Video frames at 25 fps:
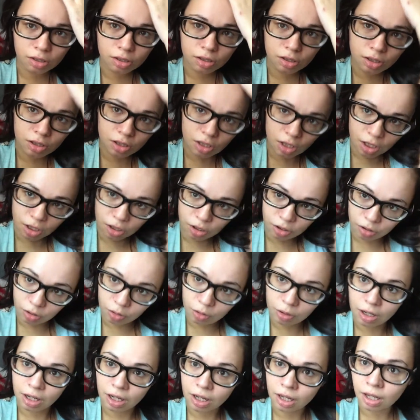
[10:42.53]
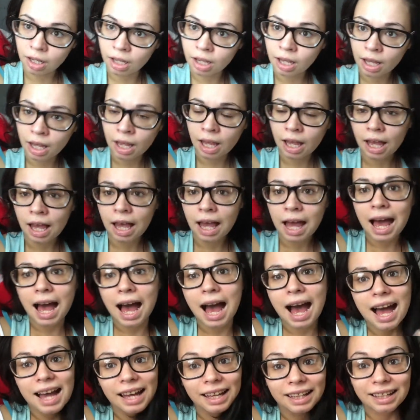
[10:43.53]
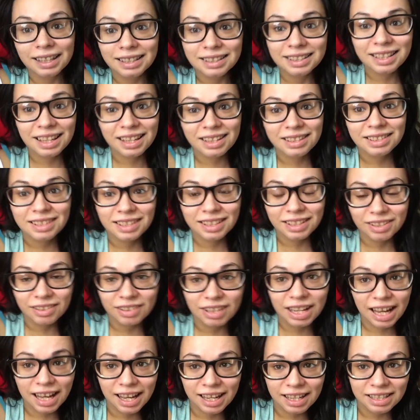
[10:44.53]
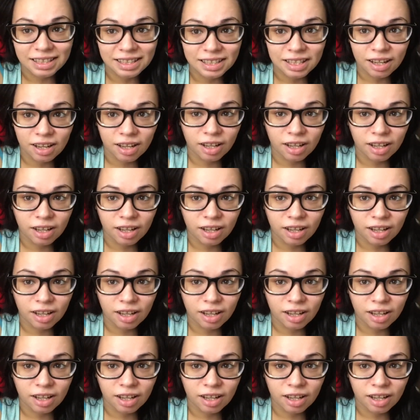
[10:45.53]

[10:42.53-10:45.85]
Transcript: So, I guess I'll see you guys.